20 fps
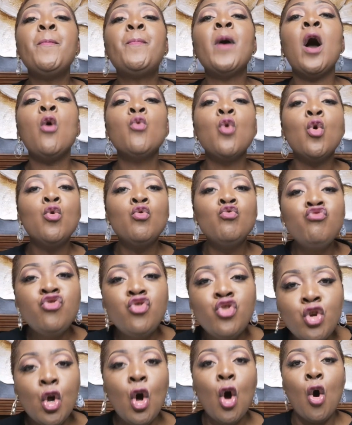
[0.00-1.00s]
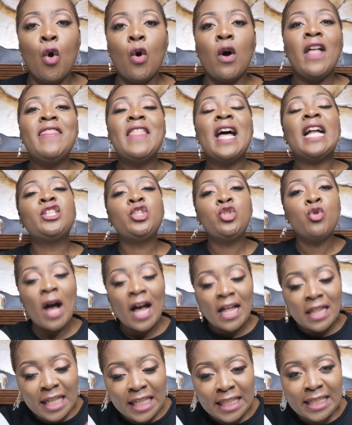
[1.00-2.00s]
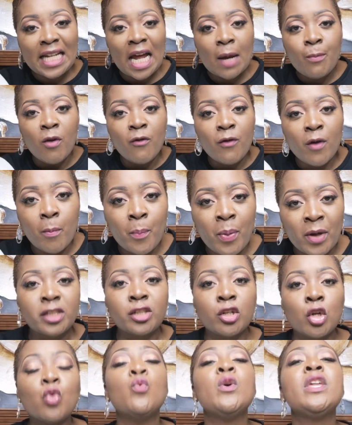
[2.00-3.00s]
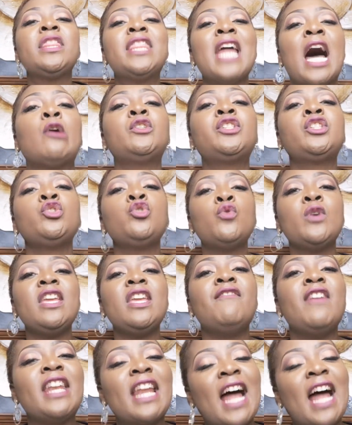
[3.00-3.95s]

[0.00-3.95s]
People will know that you are this type of a person without you